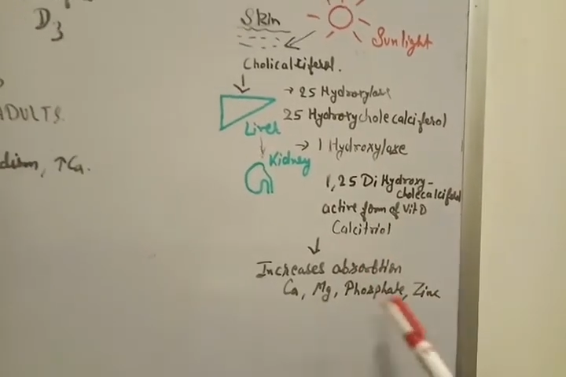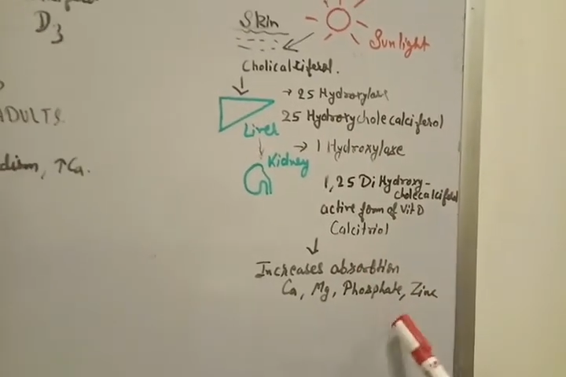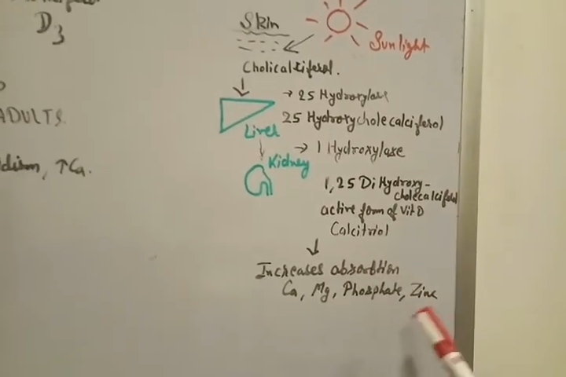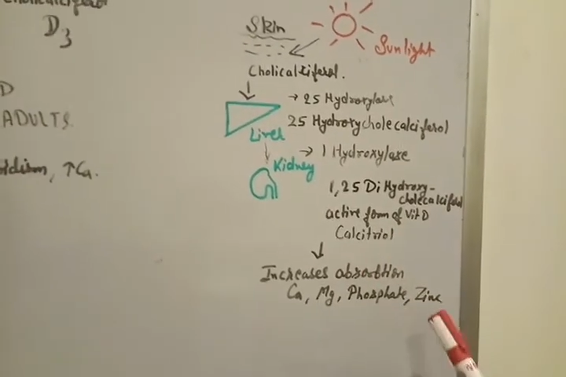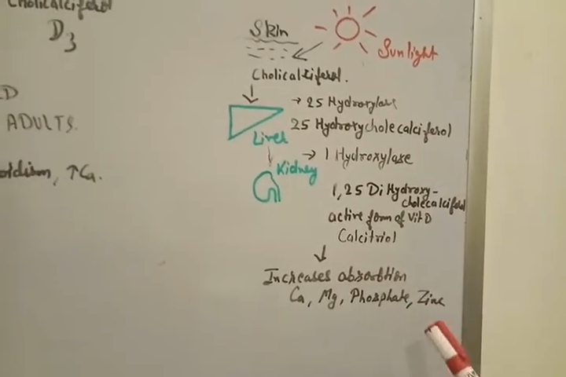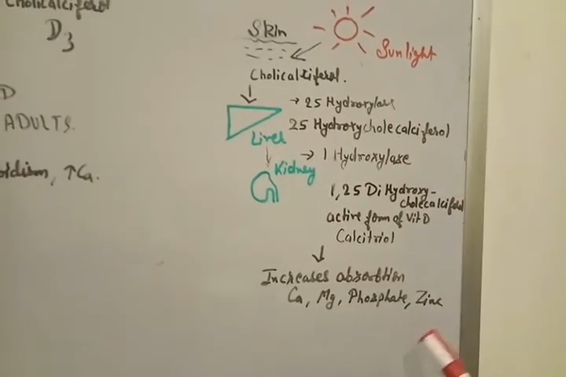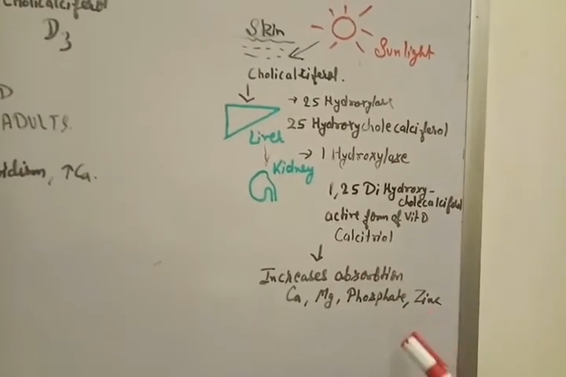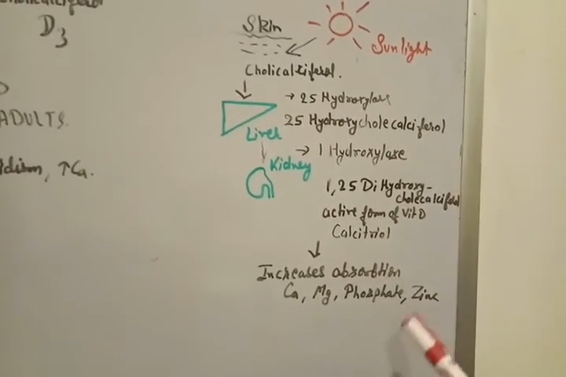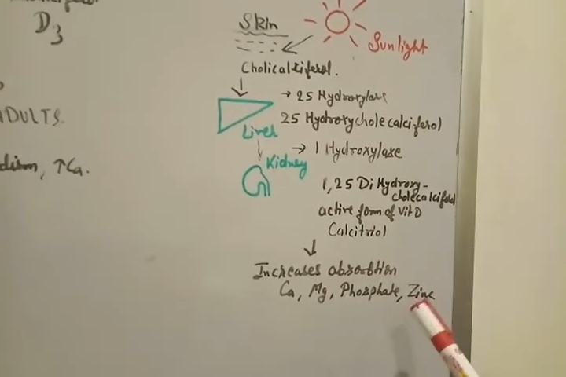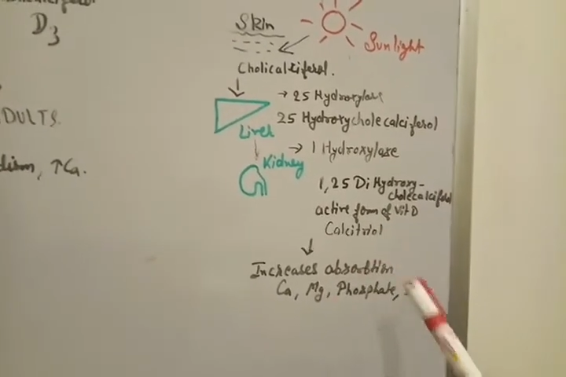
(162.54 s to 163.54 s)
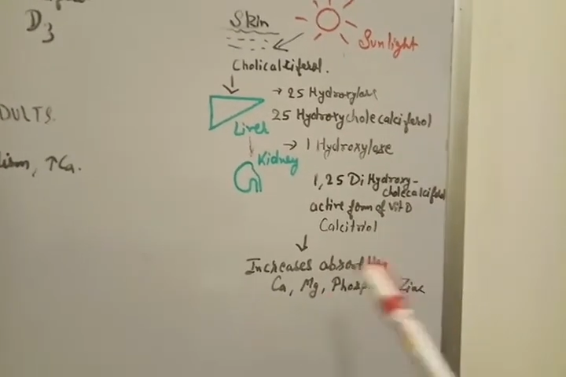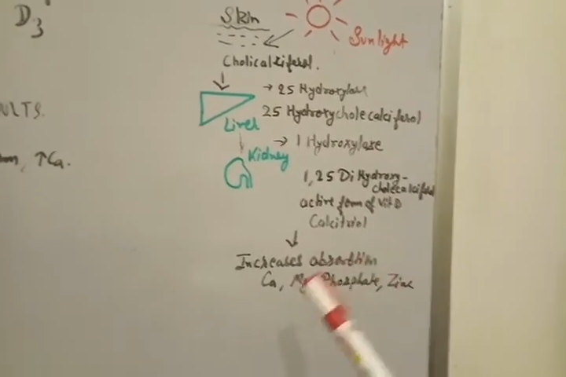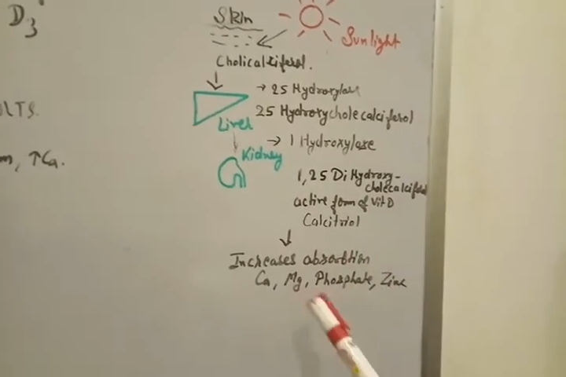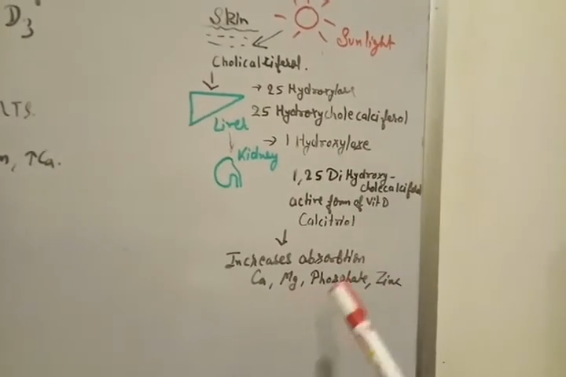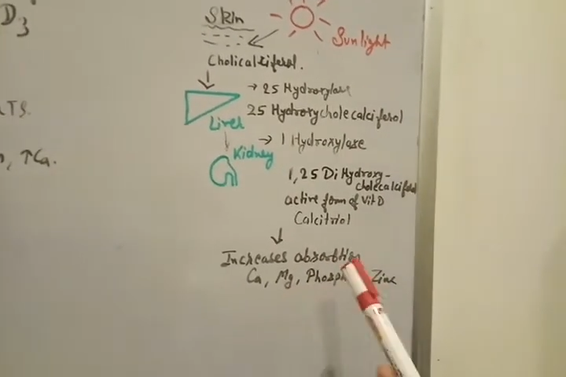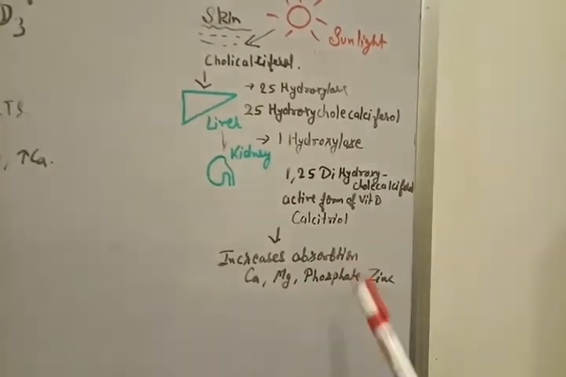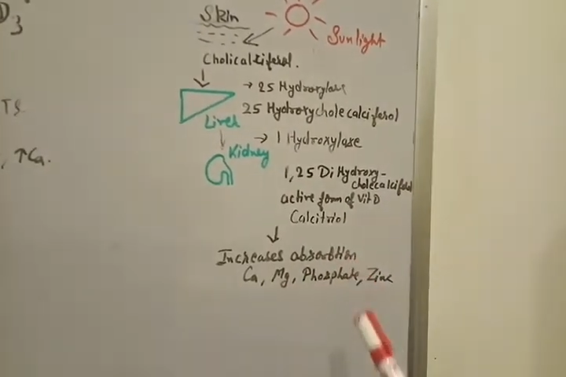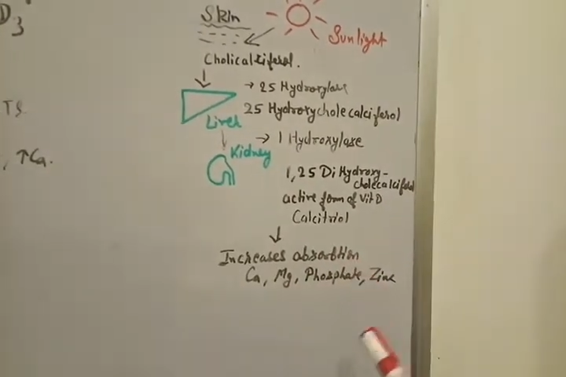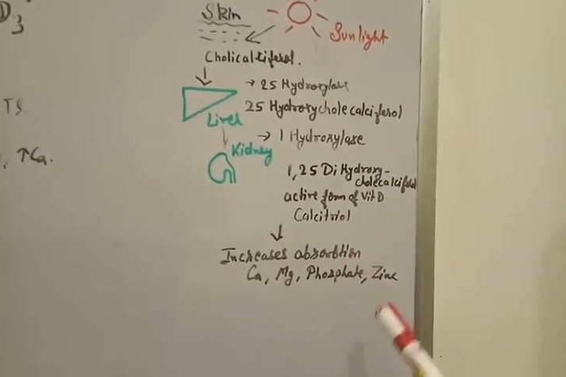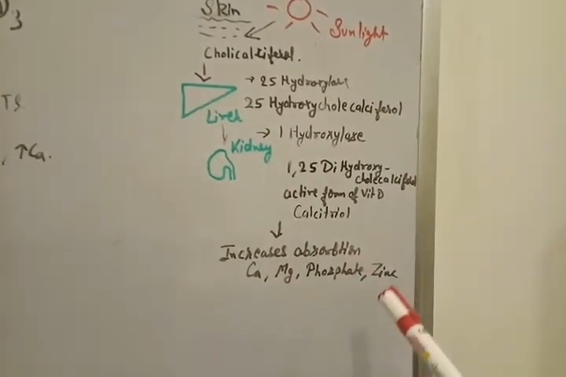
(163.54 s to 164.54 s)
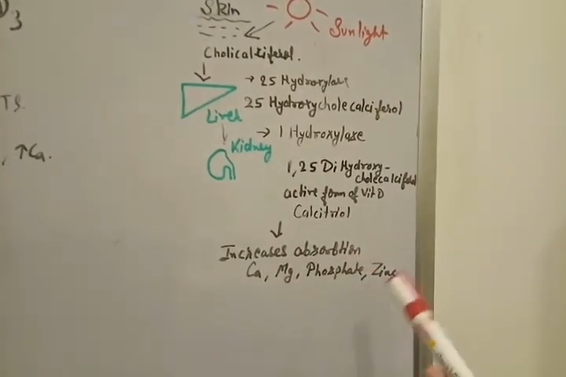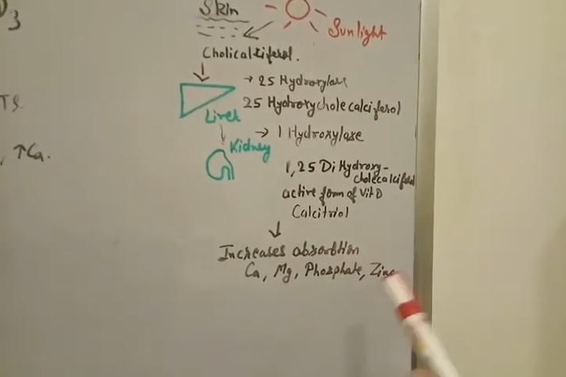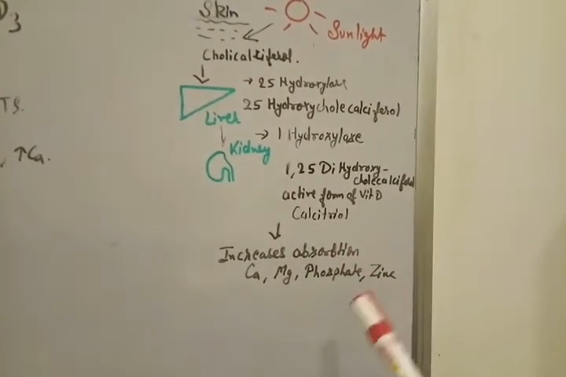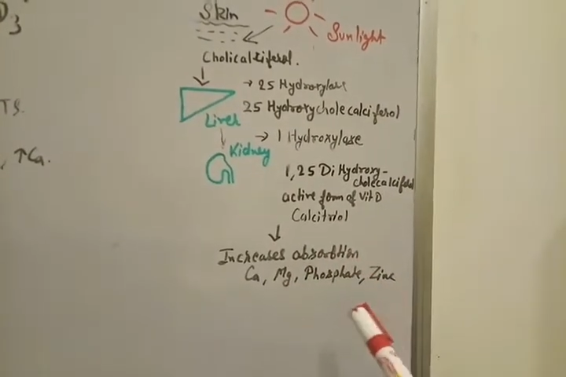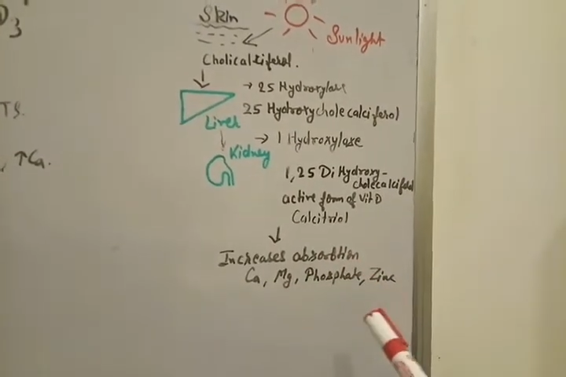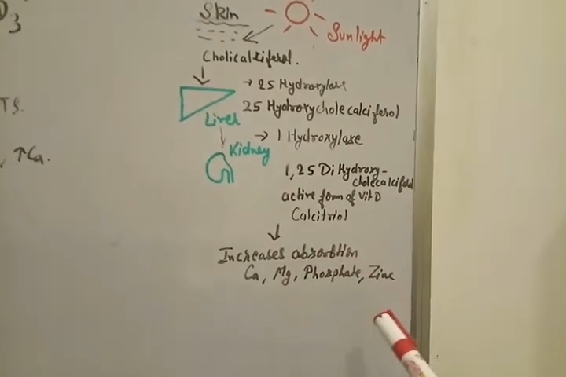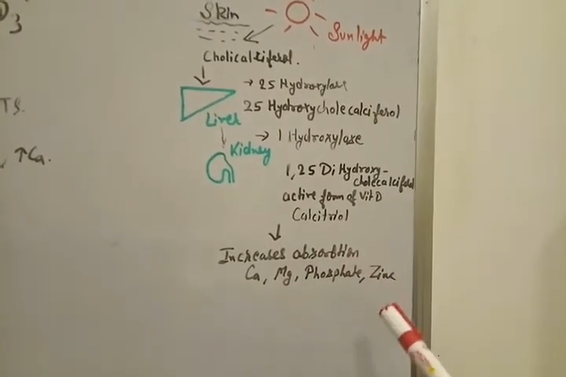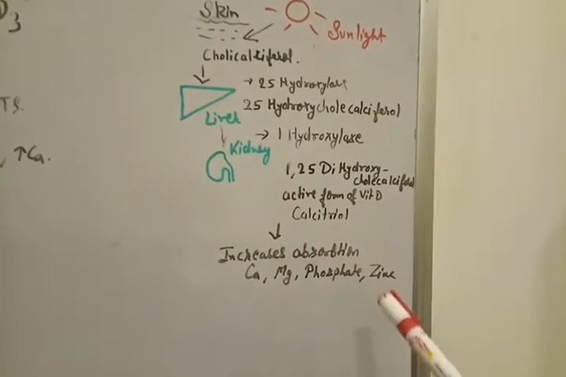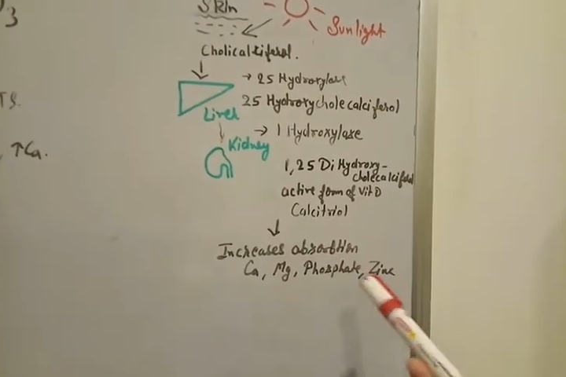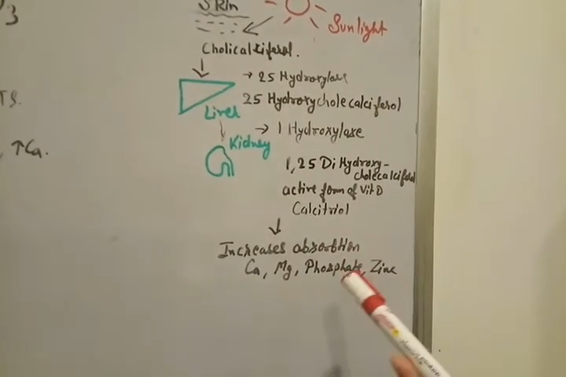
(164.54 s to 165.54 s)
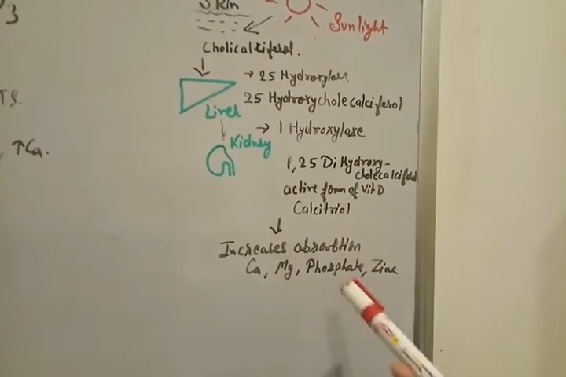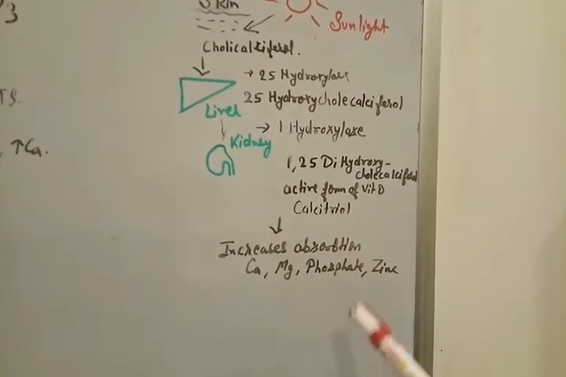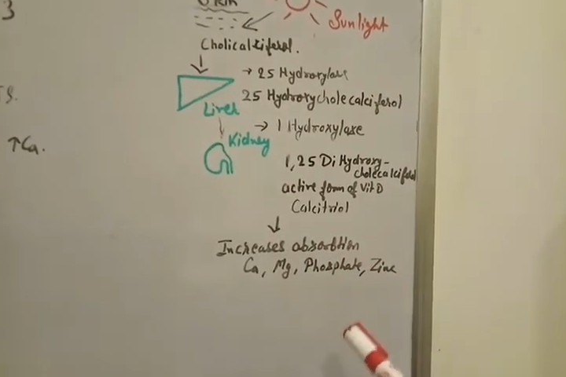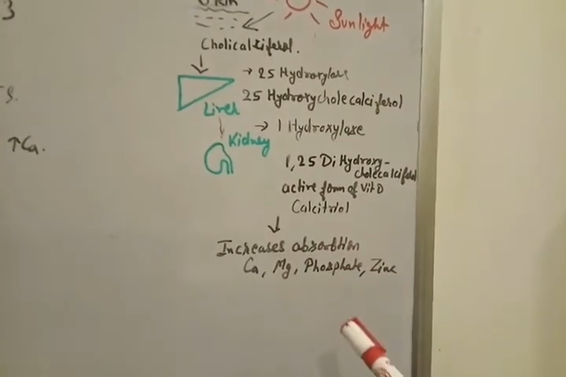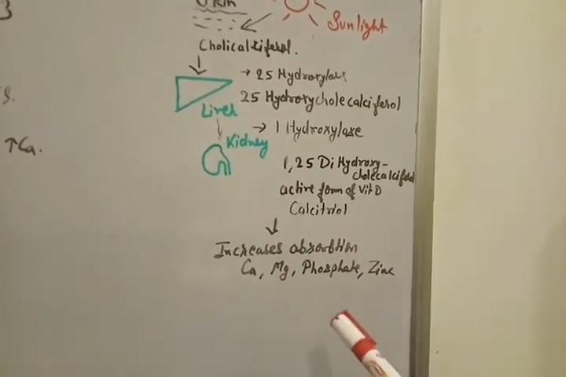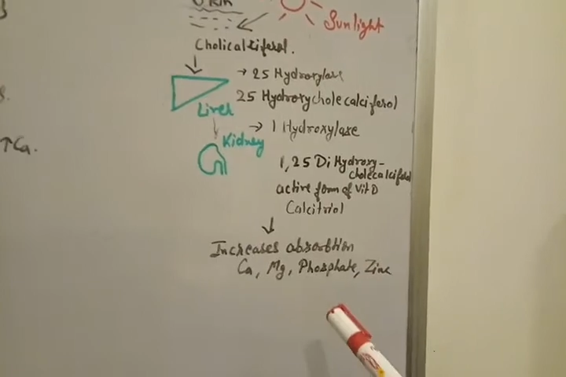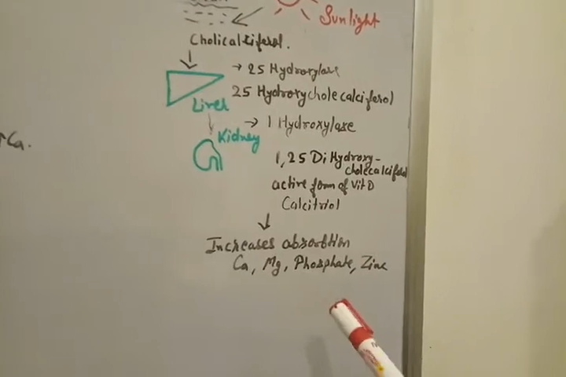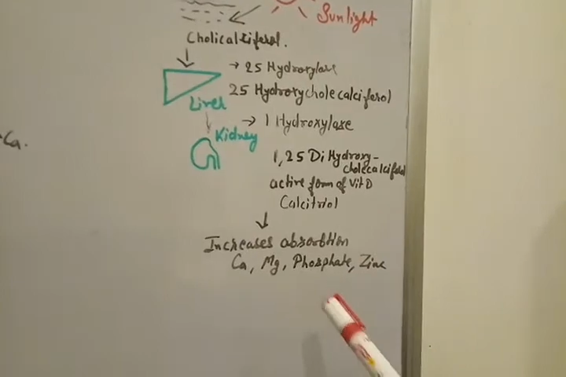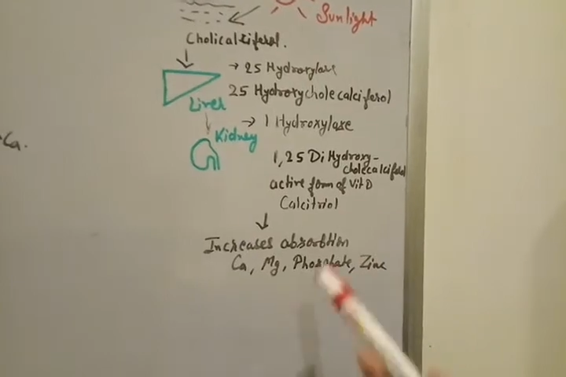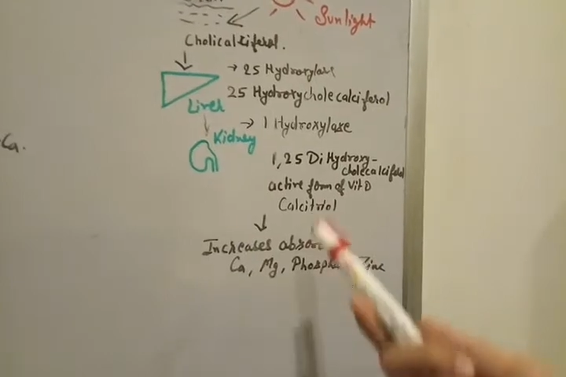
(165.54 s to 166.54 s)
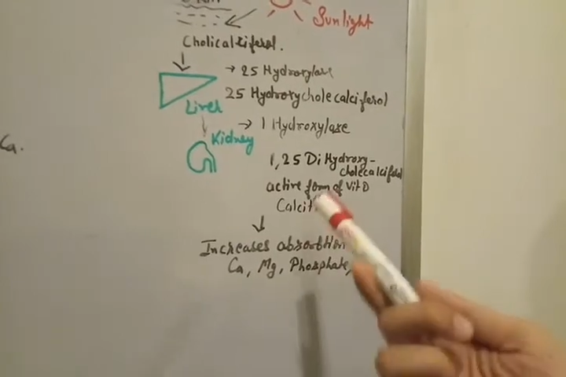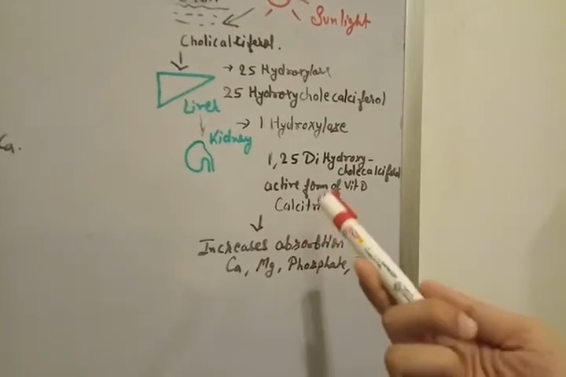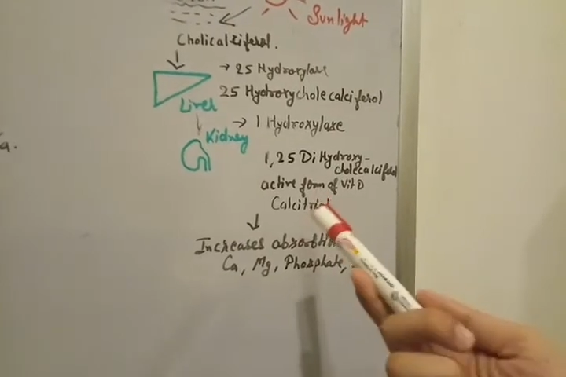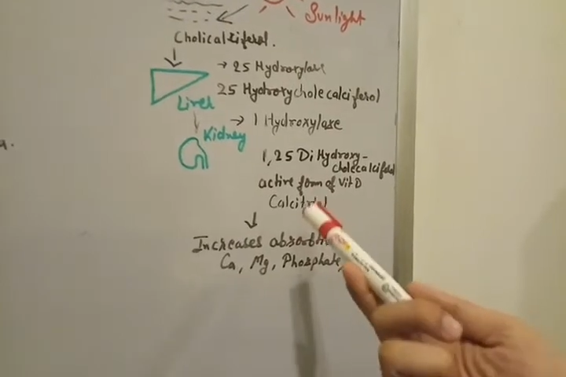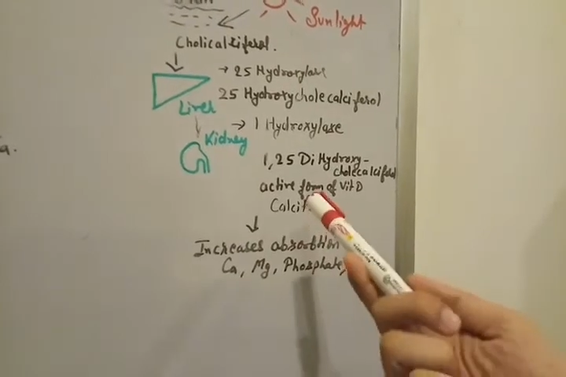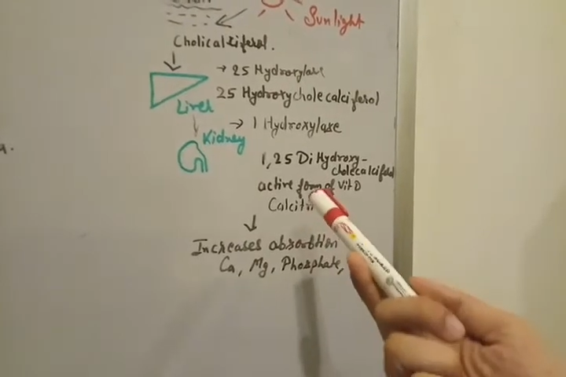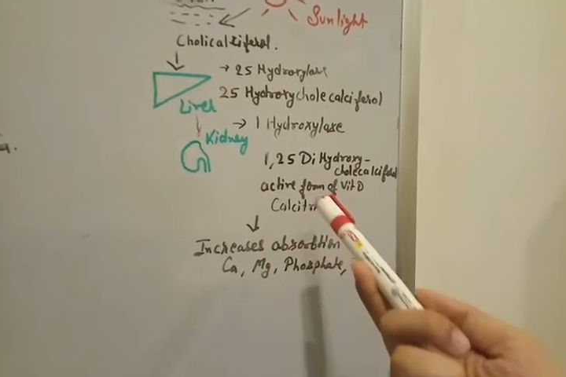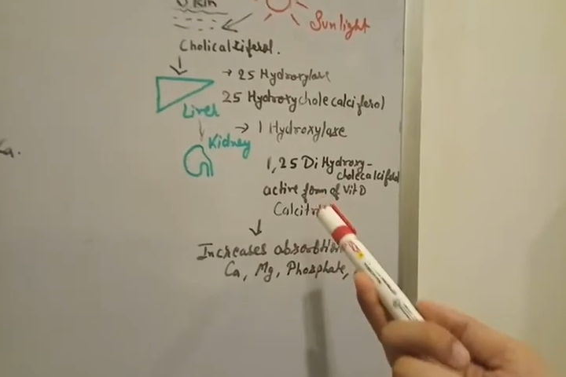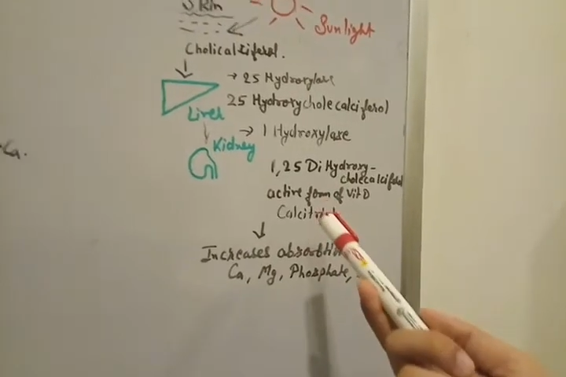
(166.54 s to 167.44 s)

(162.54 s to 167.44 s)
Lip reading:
(no speaker visible)